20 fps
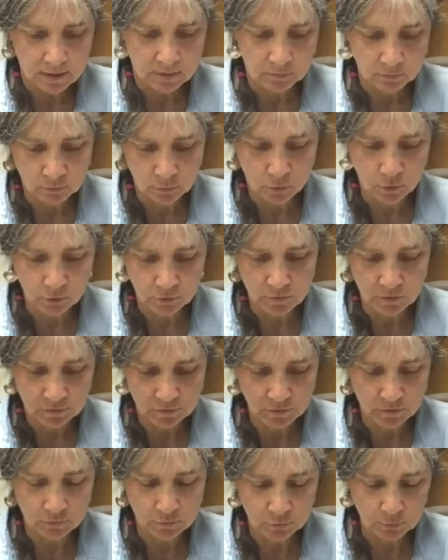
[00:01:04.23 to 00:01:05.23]
roll
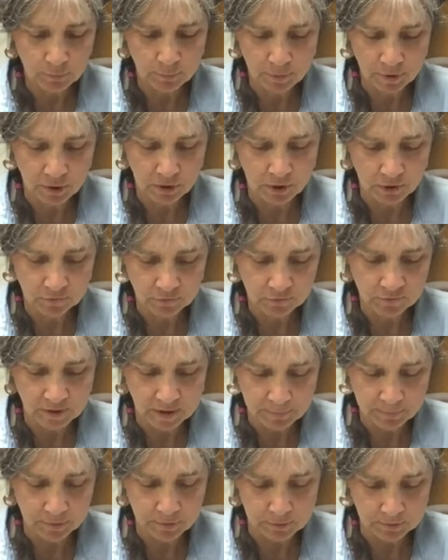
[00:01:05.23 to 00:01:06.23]
this into a ball,
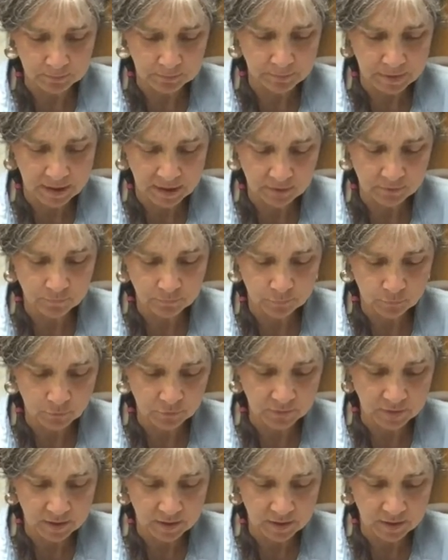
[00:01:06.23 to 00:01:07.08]
slap it back and forth.